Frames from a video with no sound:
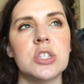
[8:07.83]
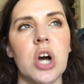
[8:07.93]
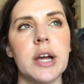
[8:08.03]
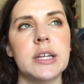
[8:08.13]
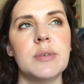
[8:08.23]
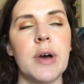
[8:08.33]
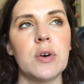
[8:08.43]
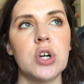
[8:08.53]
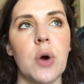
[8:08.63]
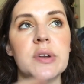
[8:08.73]
talking
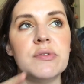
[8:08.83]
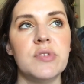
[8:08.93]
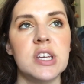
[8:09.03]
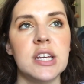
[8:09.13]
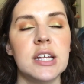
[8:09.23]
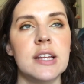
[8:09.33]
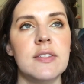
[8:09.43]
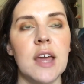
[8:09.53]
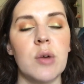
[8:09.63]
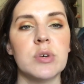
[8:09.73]
about going vegan,
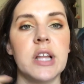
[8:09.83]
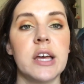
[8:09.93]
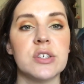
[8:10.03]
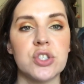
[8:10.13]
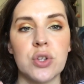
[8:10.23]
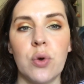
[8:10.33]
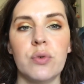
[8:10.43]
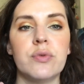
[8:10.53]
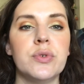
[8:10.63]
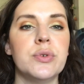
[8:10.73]
and they were like
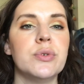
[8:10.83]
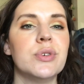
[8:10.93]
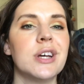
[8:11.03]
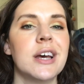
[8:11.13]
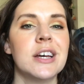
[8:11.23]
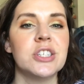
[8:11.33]
soul food,